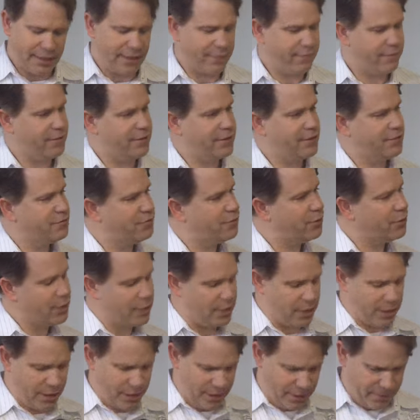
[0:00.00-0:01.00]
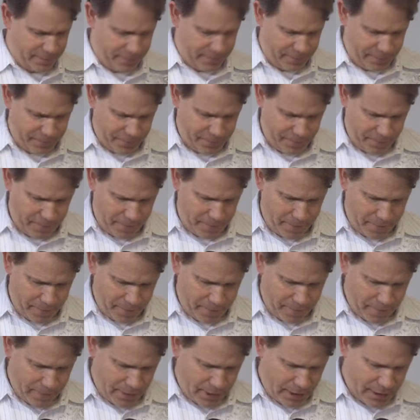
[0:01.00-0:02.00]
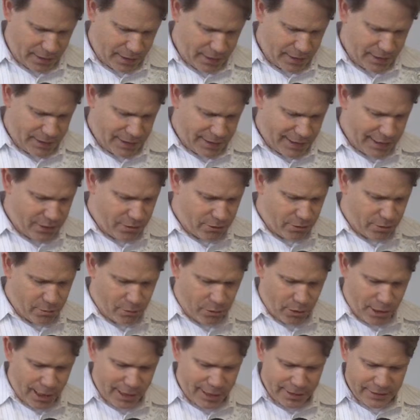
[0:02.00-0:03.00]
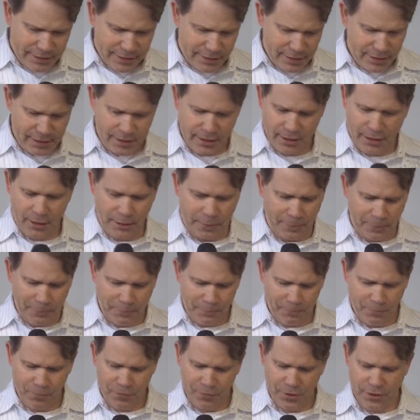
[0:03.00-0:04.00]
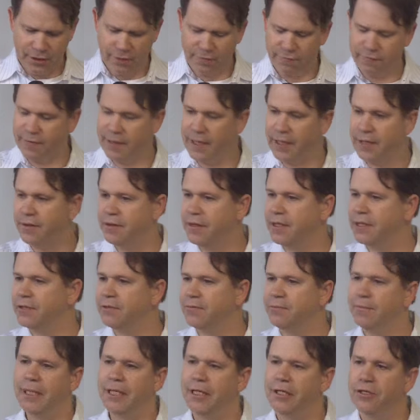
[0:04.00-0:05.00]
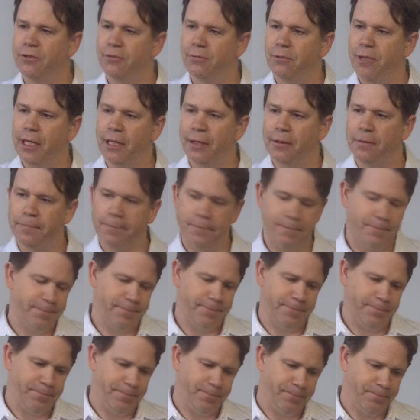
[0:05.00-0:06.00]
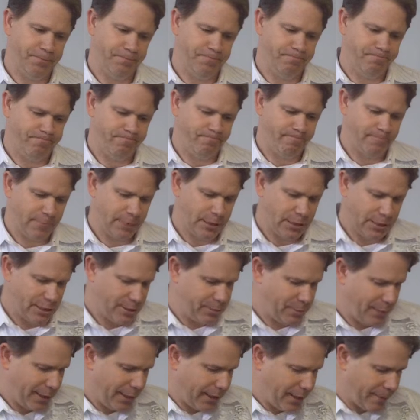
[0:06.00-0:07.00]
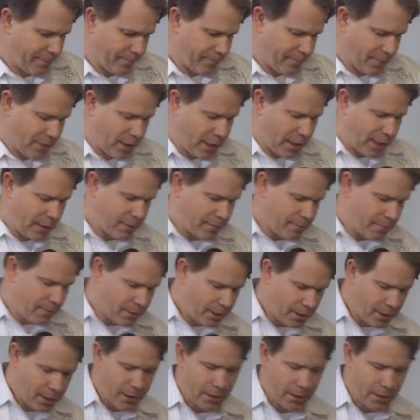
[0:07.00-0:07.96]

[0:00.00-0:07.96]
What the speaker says: except for this foreigner?" And then he said to him, "Rise and go. Your faith has made you well." Let's pray. God,